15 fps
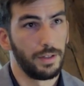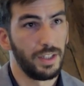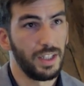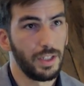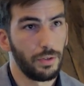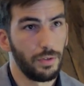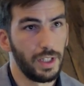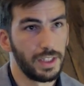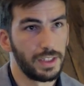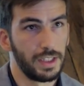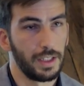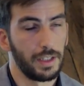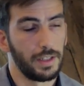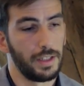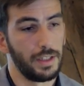
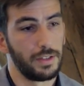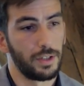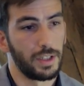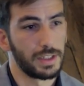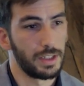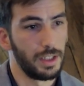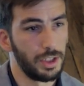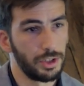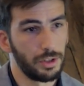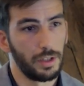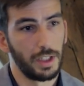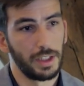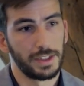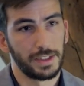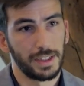decreasing the
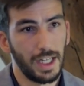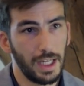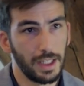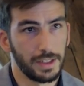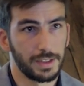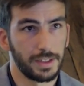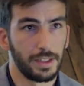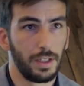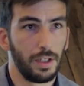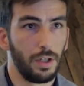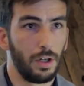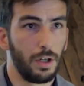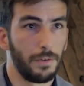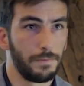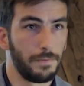translational strengths
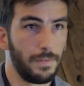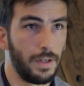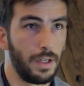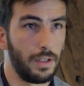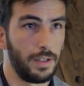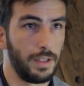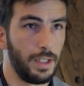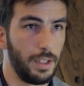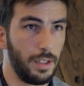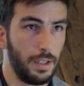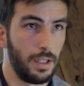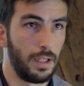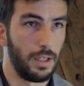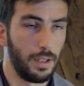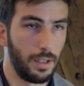of the
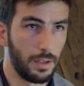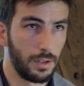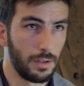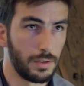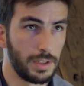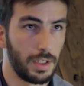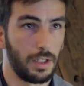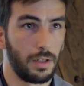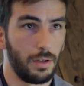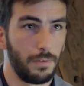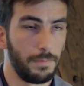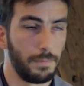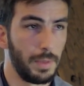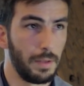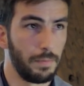COSAC
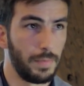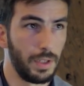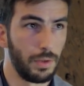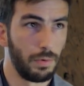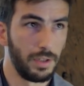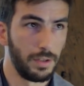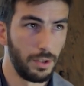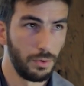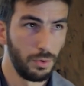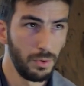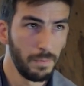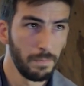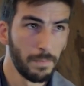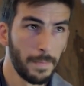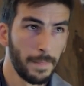of
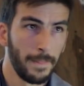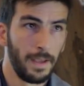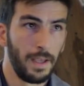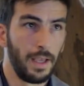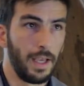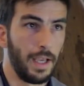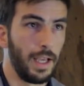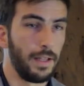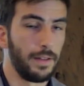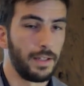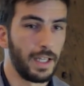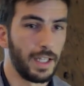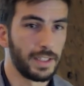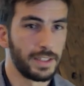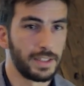PMP22. And
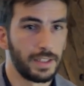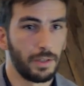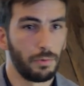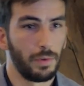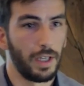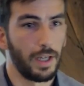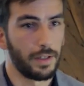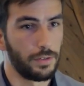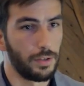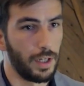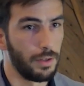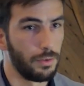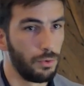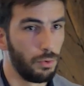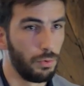thus, we are
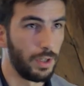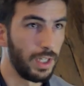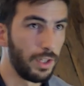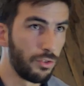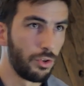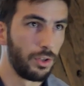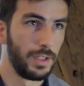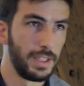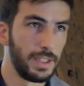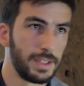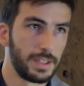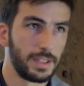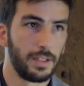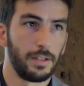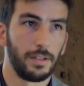trying to reach
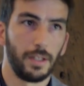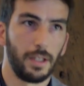this